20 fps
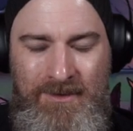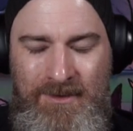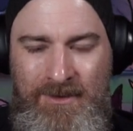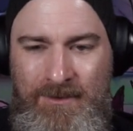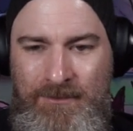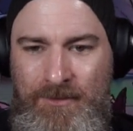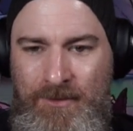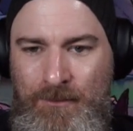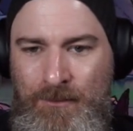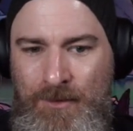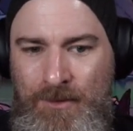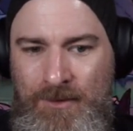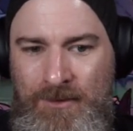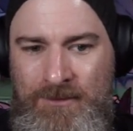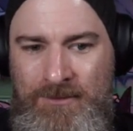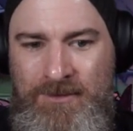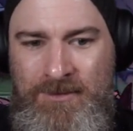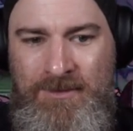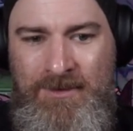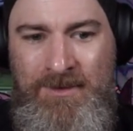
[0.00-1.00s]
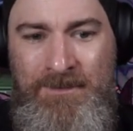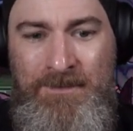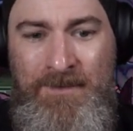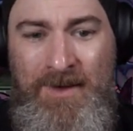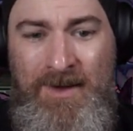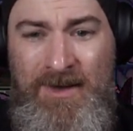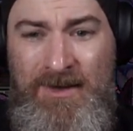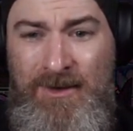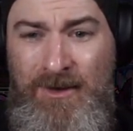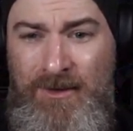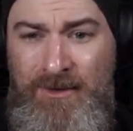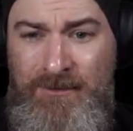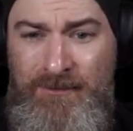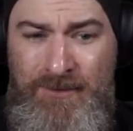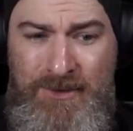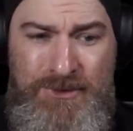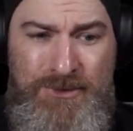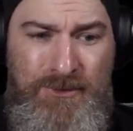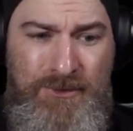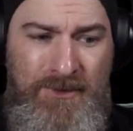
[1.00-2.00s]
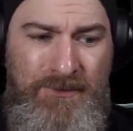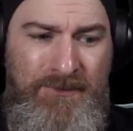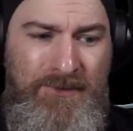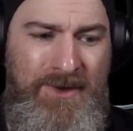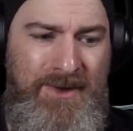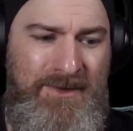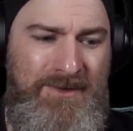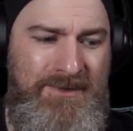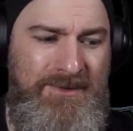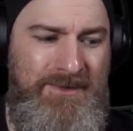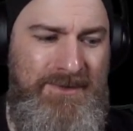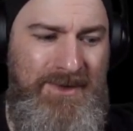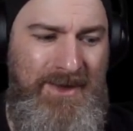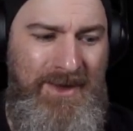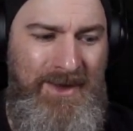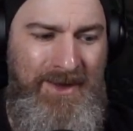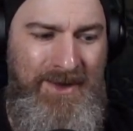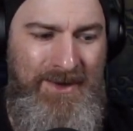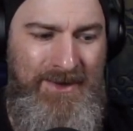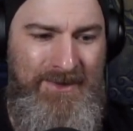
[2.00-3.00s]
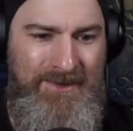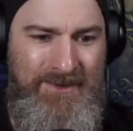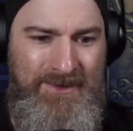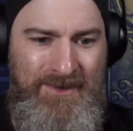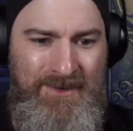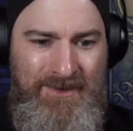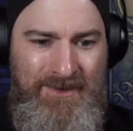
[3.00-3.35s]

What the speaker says: of the world. A lot of the visual effects and